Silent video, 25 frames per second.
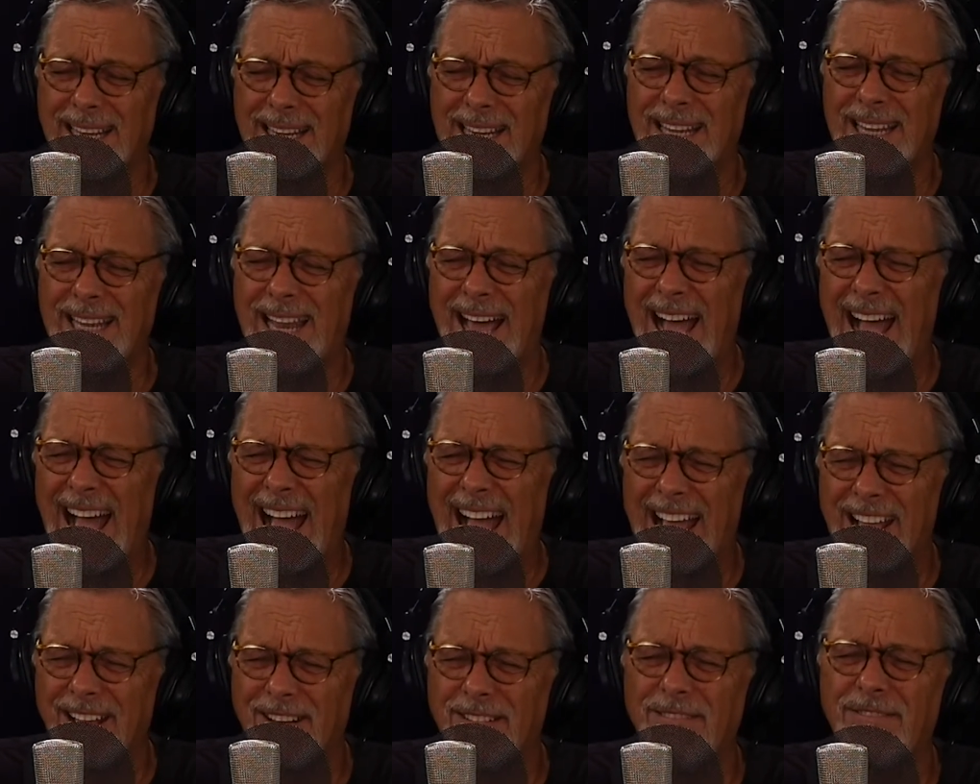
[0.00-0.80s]

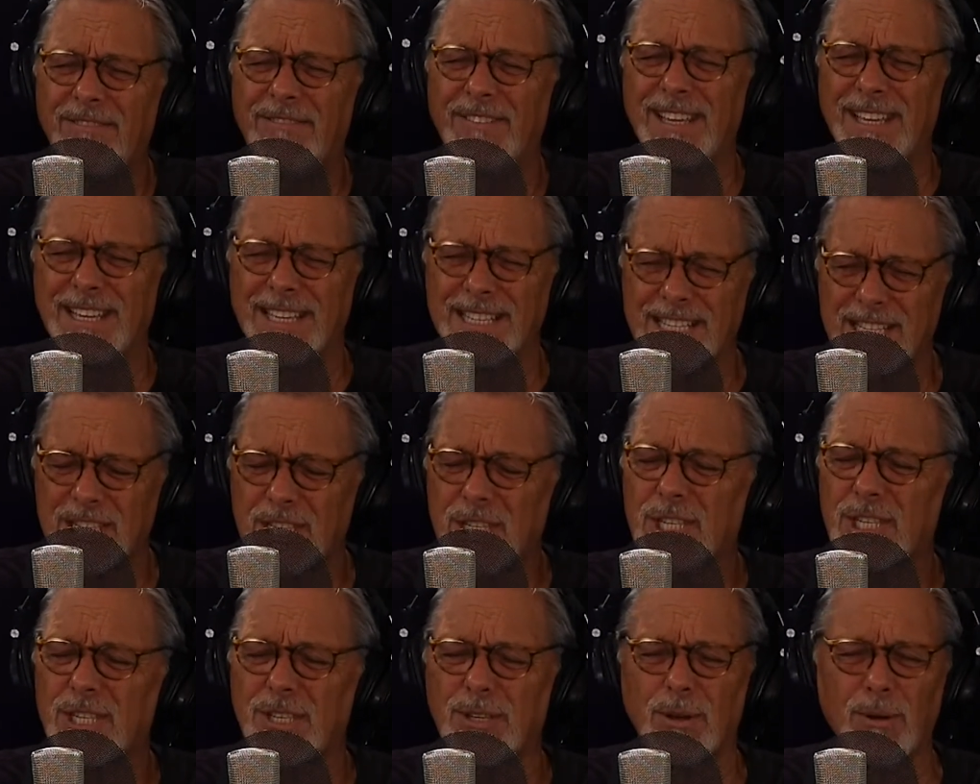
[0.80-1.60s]
life
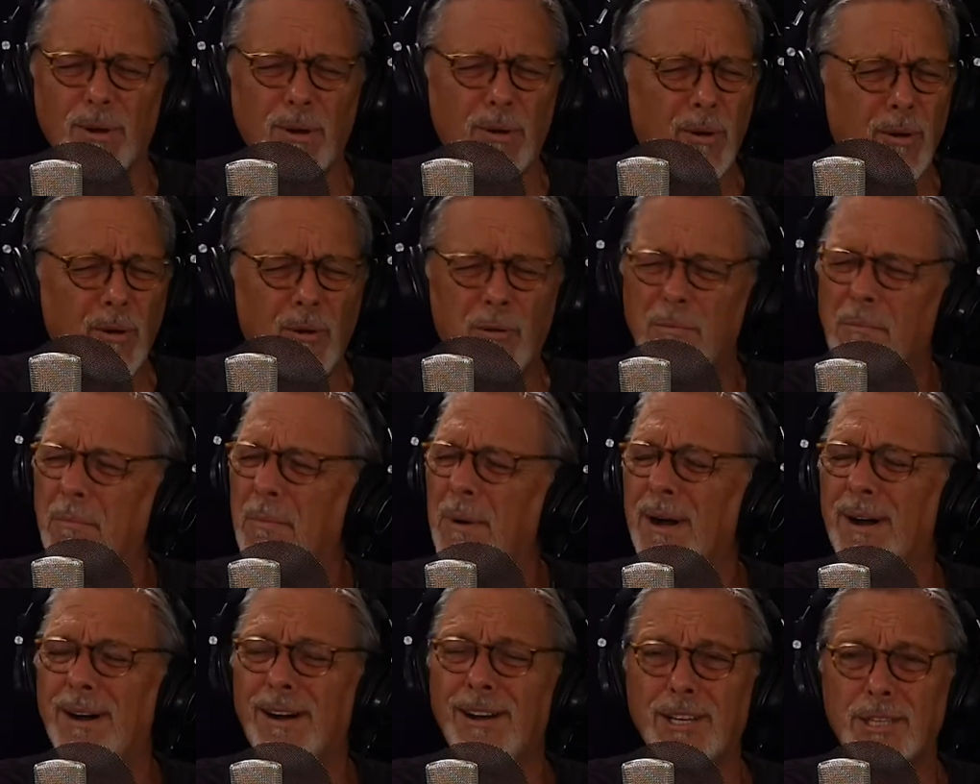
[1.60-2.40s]
is so
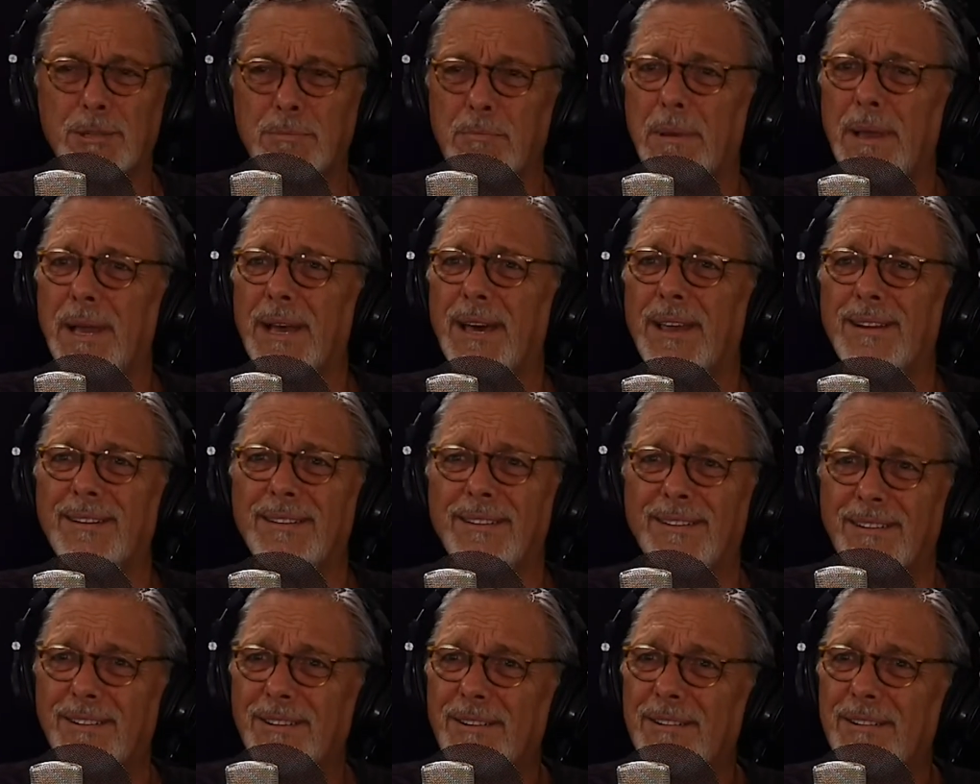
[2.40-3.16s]
much better.